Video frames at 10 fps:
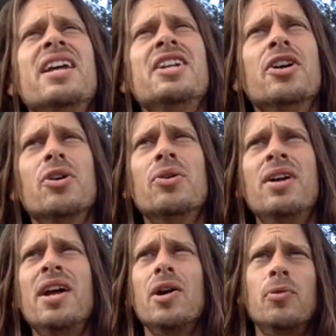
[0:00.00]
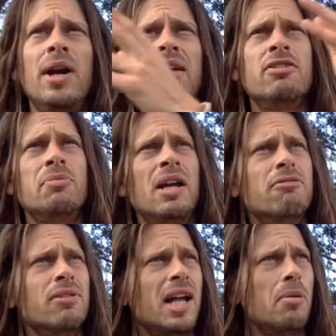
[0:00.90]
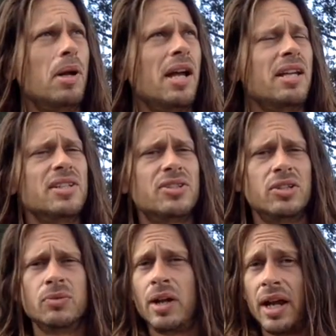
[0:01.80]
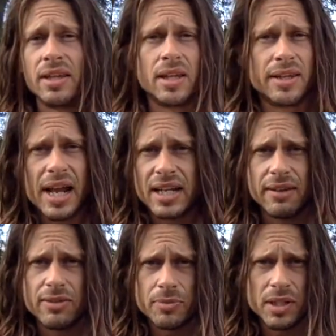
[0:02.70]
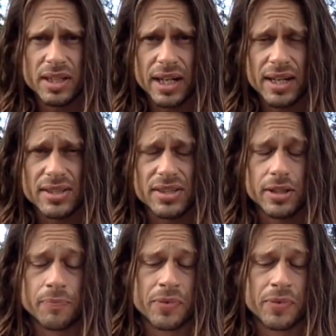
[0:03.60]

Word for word: you know, a raven might fly by in a certain way, and then that gives me the answer.